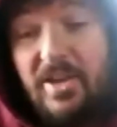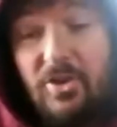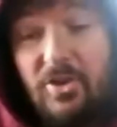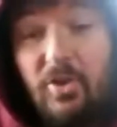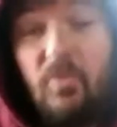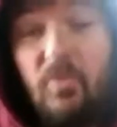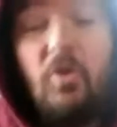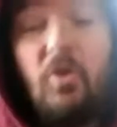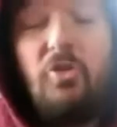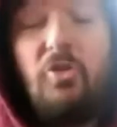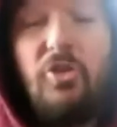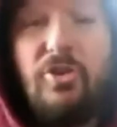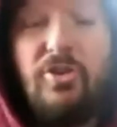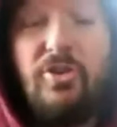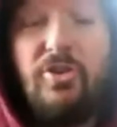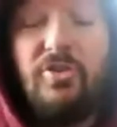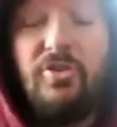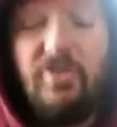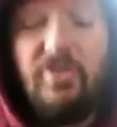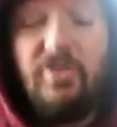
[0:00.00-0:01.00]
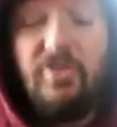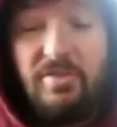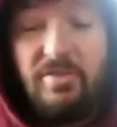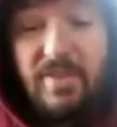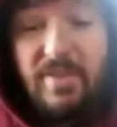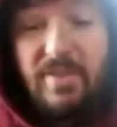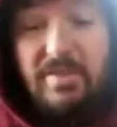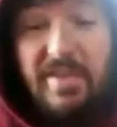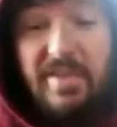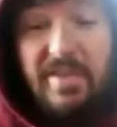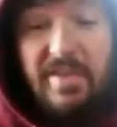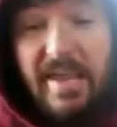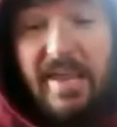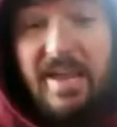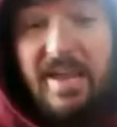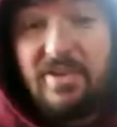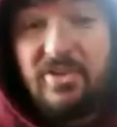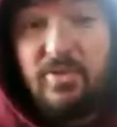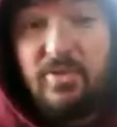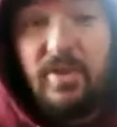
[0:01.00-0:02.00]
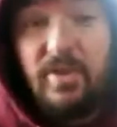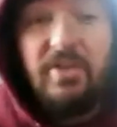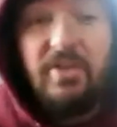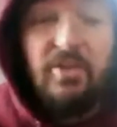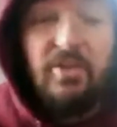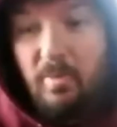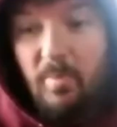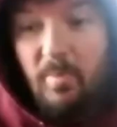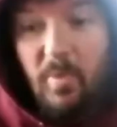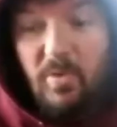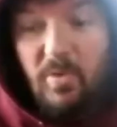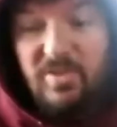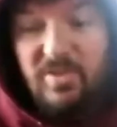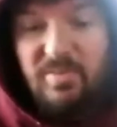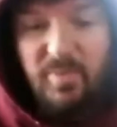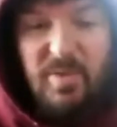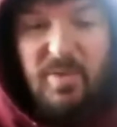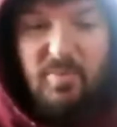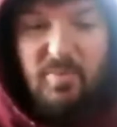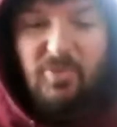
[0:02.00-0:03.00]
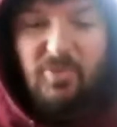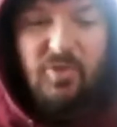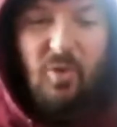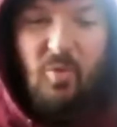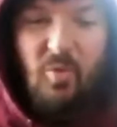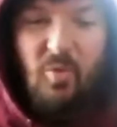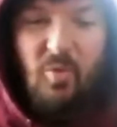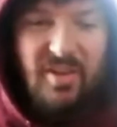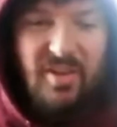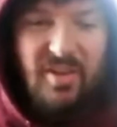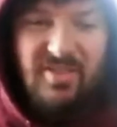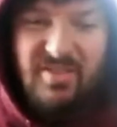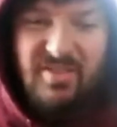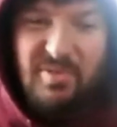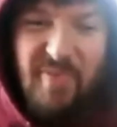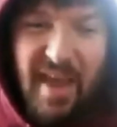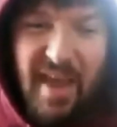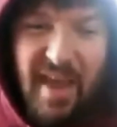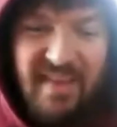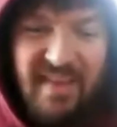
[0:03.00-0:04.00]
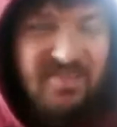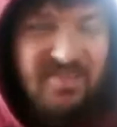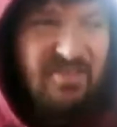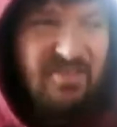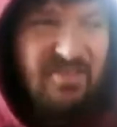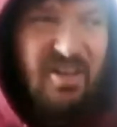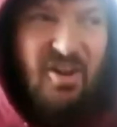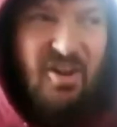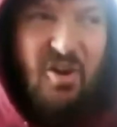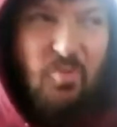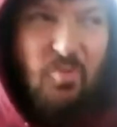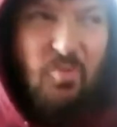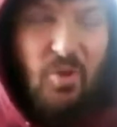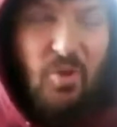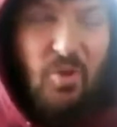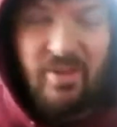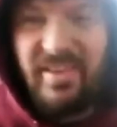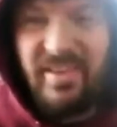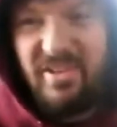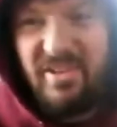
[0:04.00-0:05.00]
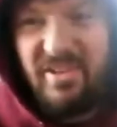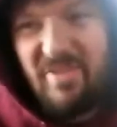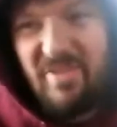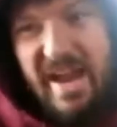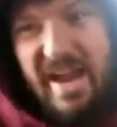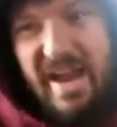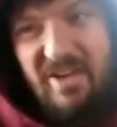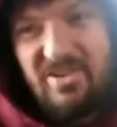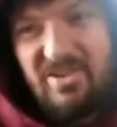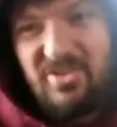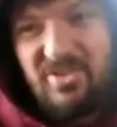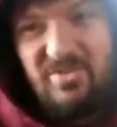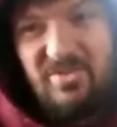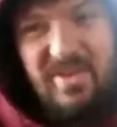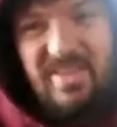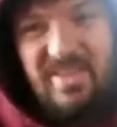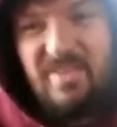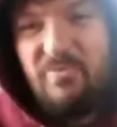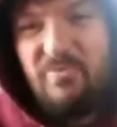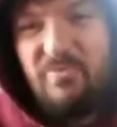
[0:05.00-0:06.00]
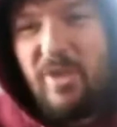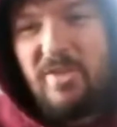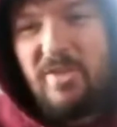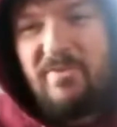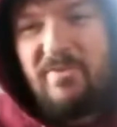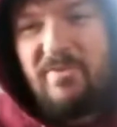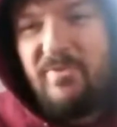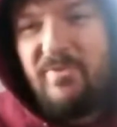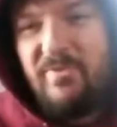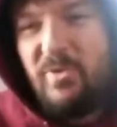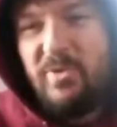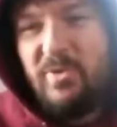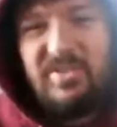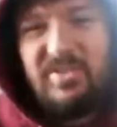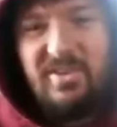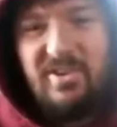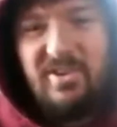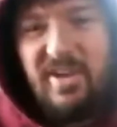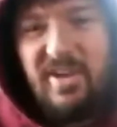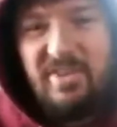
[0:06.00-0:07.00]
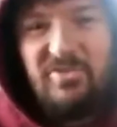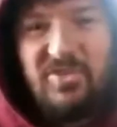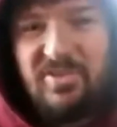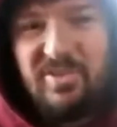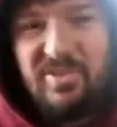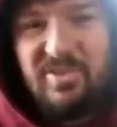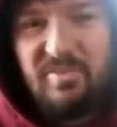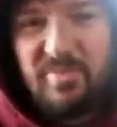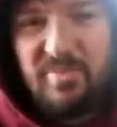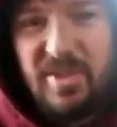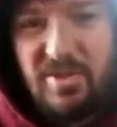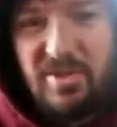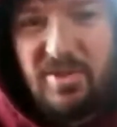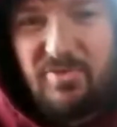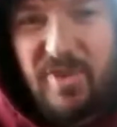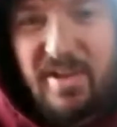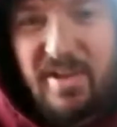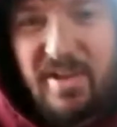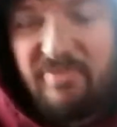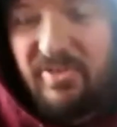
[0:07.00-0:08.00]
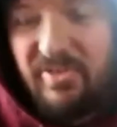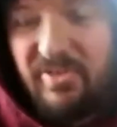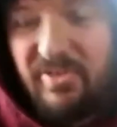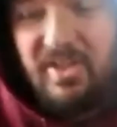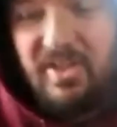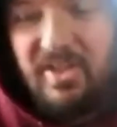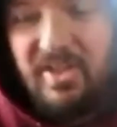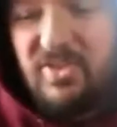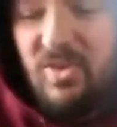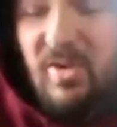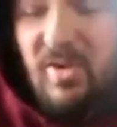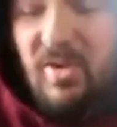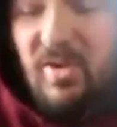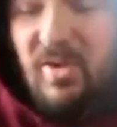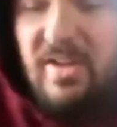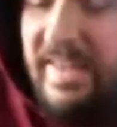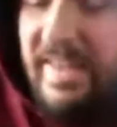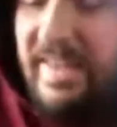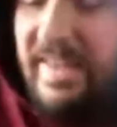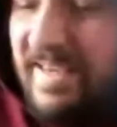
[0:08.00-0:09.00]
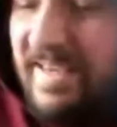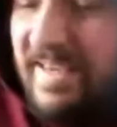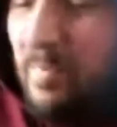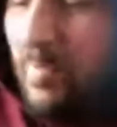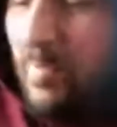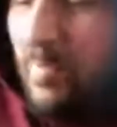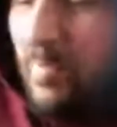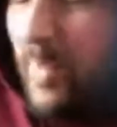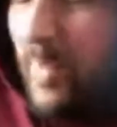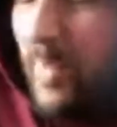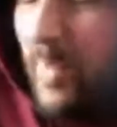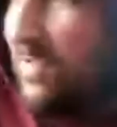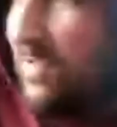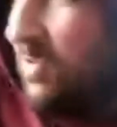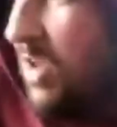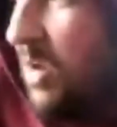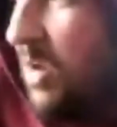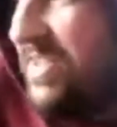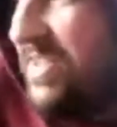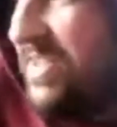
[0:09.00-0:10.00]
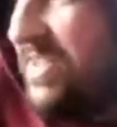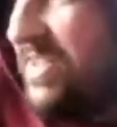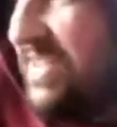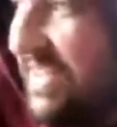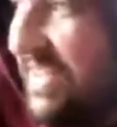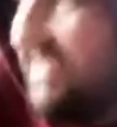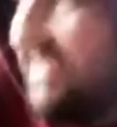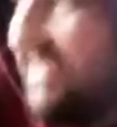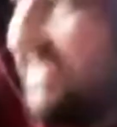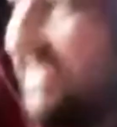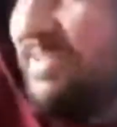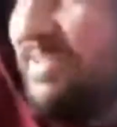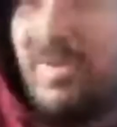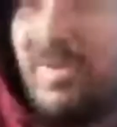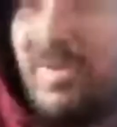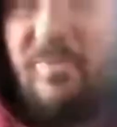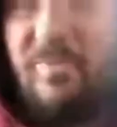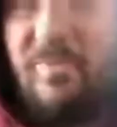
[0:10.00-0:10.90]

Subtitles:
you know, they can't do it. Most people don't want to do that. It's a lot of hard work. They don't know how to do it, and they'd rather focus their energies on being creative. So I think bands will always need some sort